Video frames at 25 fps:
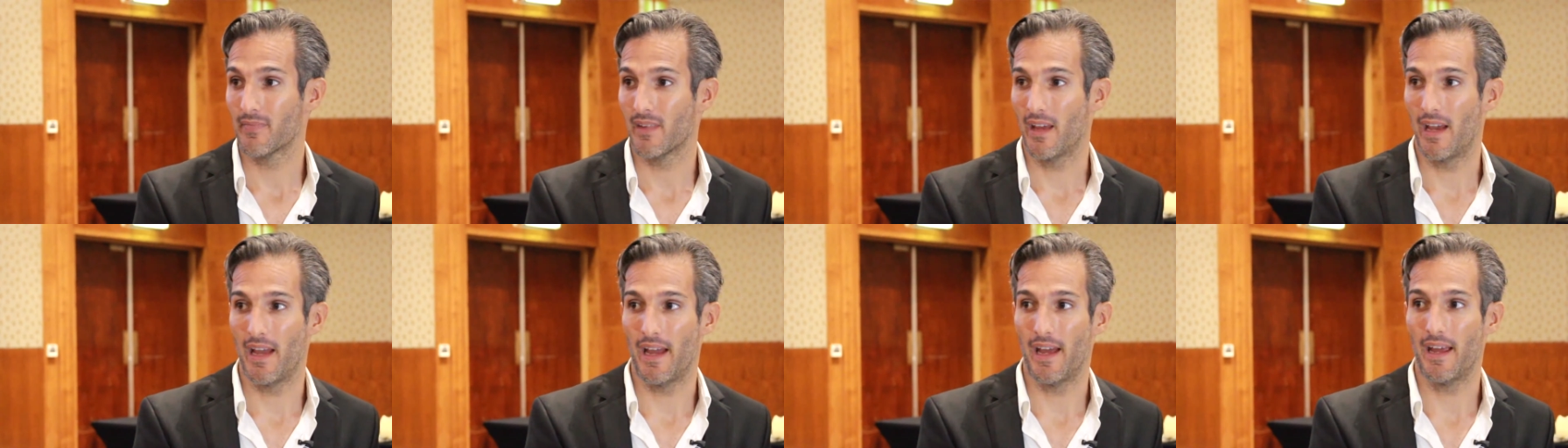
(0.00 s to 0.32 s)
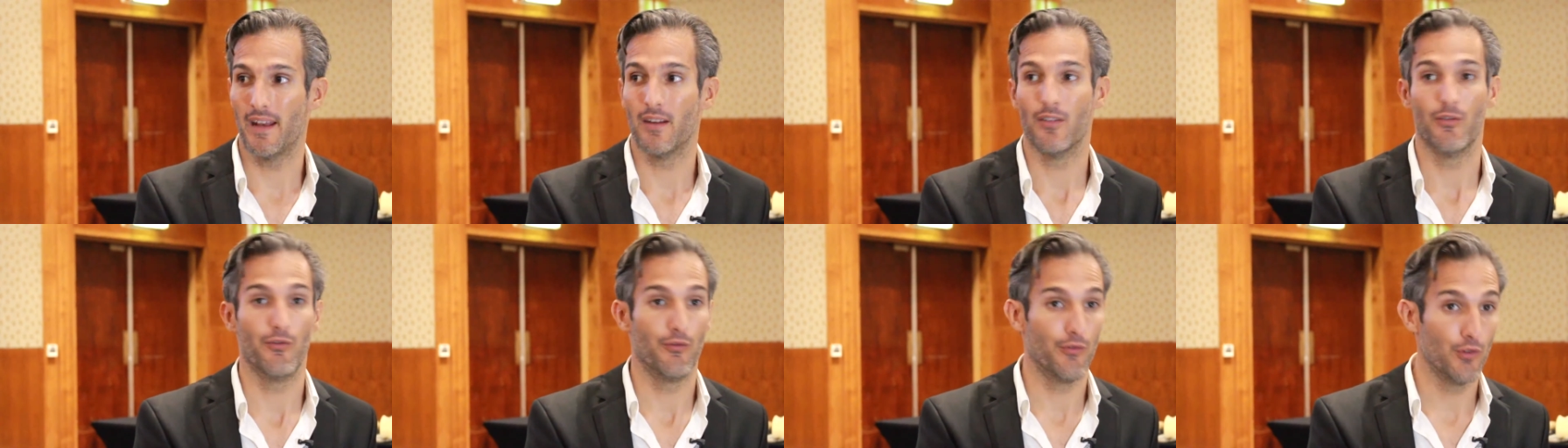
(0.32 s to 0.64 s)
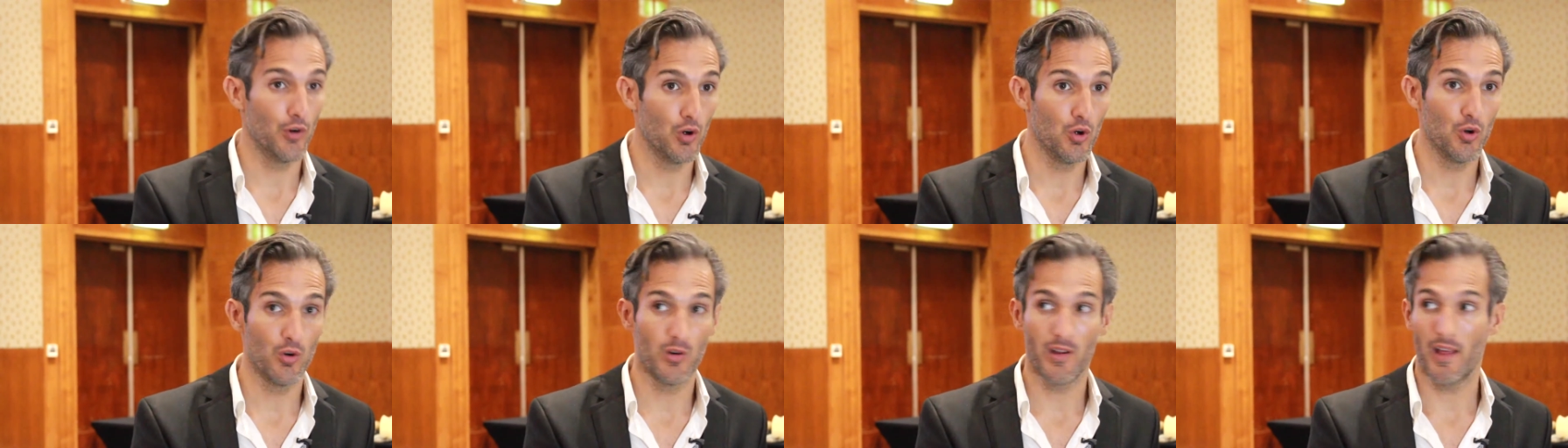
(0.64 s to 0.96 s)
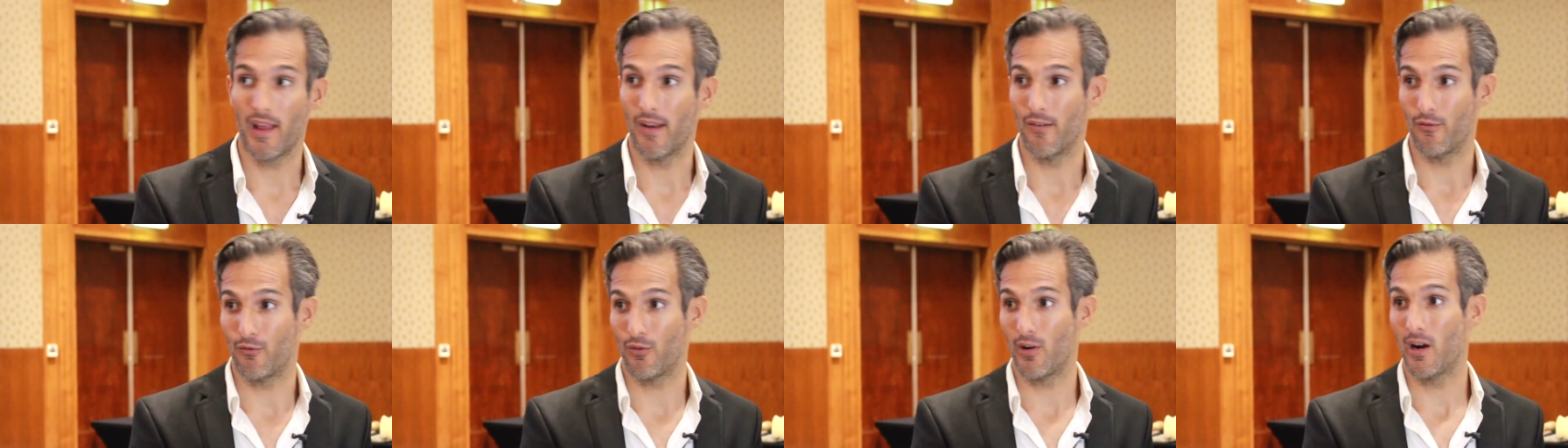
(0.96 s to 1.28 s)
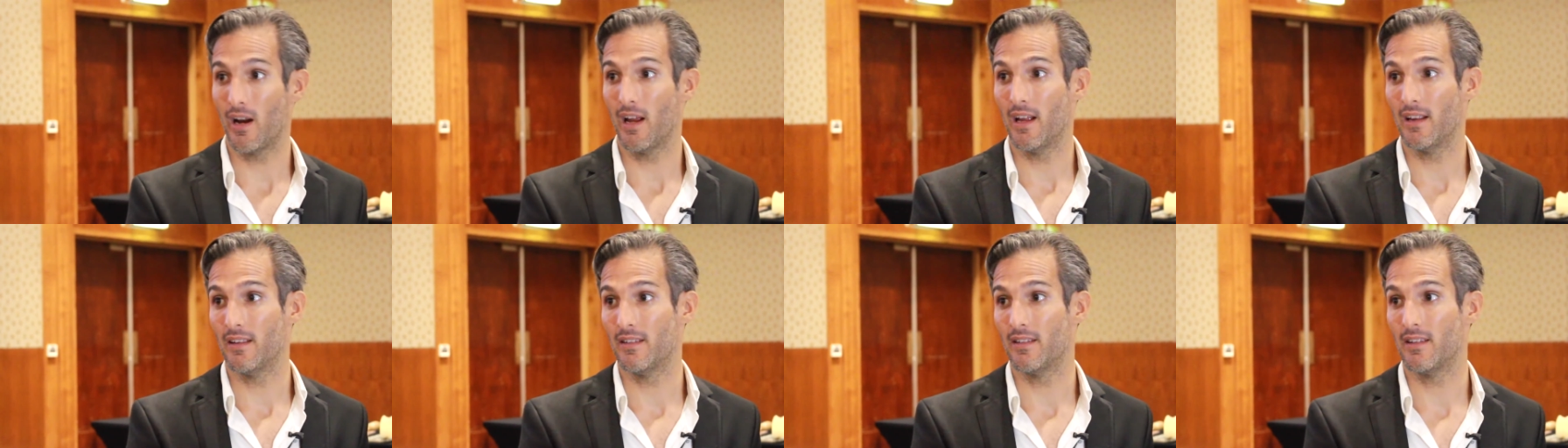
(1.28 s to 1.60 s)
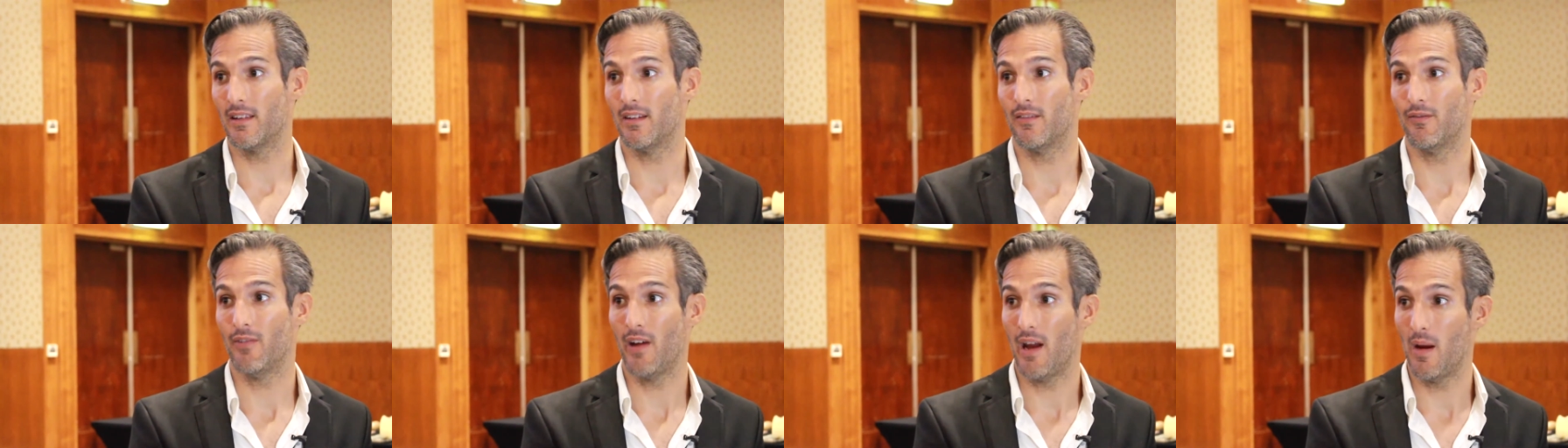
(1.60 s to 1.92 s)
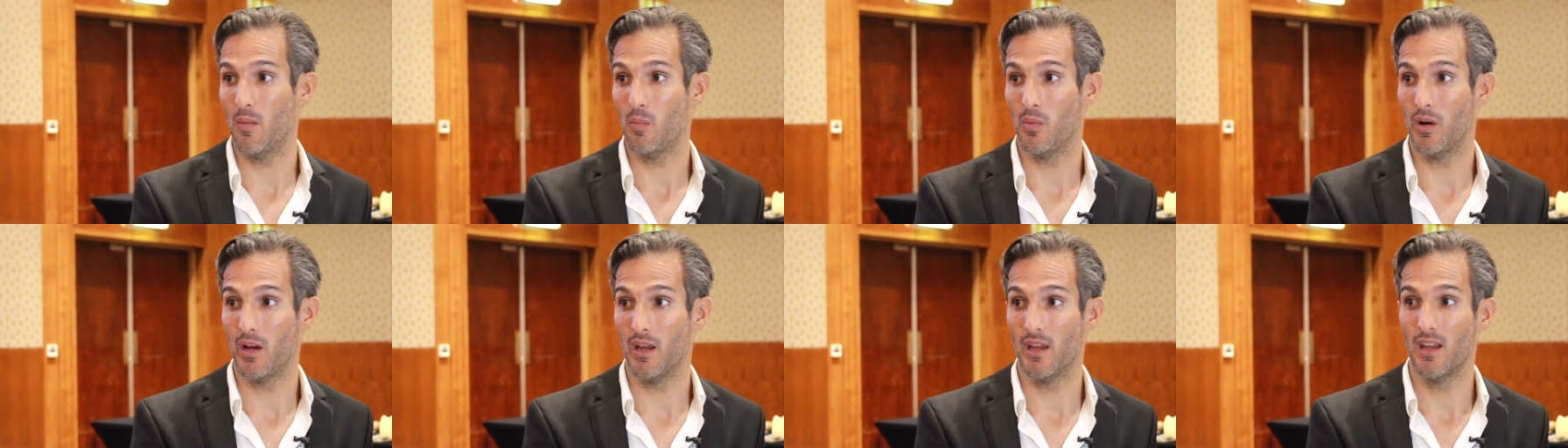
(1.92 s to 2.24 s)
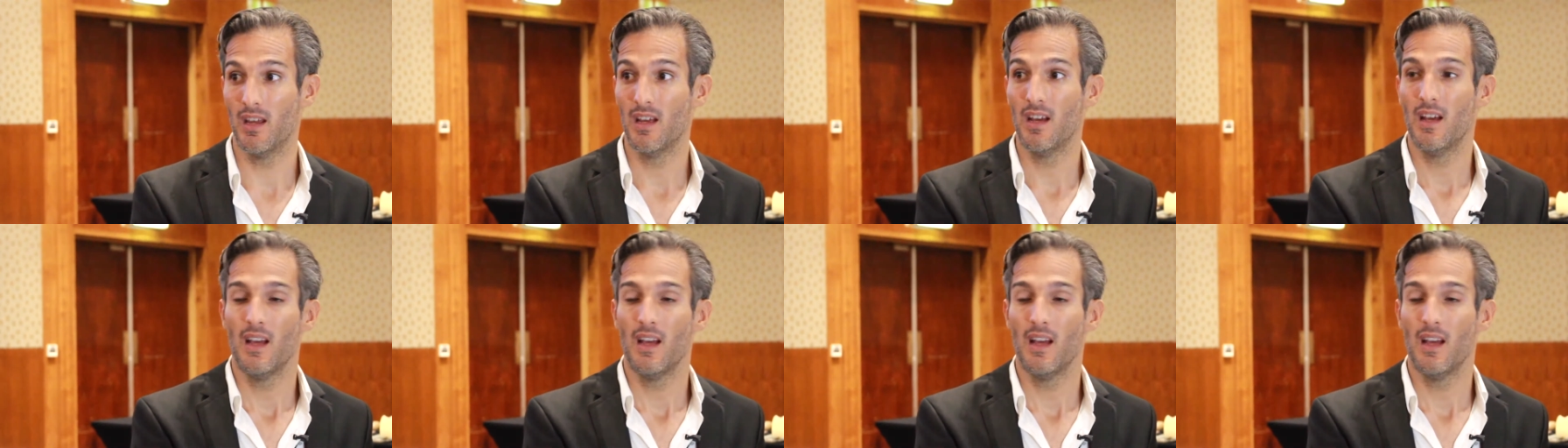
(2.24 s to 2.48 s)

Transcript: and food and friends and family.